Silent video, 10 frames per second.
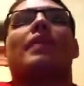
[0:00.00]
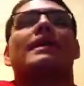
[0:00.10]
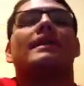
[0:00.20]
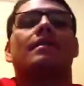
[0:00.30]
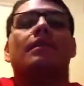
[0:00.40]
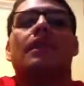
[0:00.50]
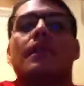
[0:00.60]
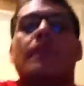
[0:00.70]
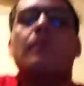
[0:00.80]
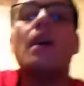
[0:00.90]
by
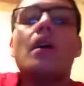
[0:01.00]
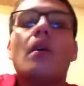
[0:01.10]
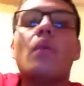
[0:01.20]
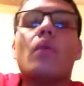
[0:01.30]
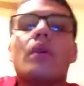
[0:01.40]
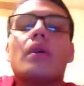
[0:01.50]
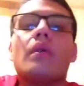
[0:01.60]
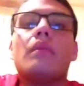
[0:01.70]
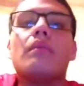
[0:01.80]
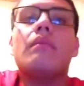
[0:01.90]
symbolism,
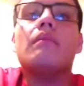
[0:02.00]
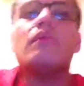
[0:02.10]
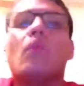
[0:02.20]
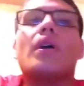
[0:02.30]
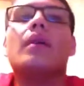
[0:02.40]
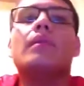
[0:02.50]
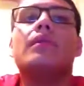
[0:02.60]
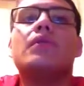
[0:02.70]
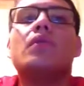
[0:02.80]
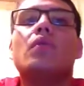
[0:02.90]
we're more
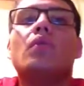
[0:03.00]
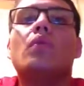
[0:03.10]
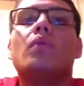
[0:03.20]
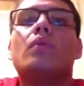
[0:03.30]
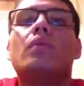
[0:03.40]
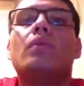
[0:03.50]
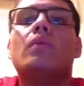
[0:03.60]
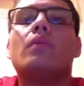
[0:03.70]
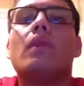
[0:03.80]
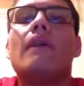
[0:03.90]
able to
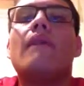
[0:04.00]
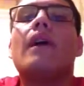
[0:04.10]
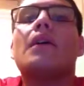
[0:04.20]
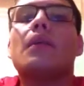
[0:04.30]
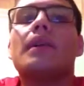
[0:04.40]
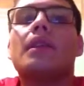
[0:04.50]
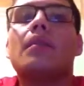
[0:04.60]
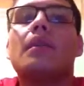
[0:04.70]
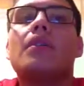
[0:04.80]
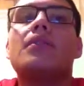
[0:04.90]
evaluate them
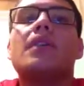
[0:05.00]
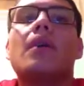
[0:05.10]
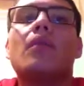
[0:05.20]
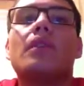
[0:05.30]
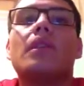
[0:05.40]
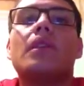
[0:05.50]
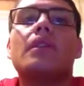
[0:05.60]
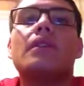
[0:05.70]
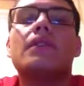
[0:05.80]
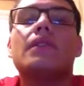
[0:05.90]
and understand what it
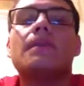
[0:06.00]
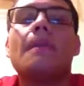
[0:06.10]
is.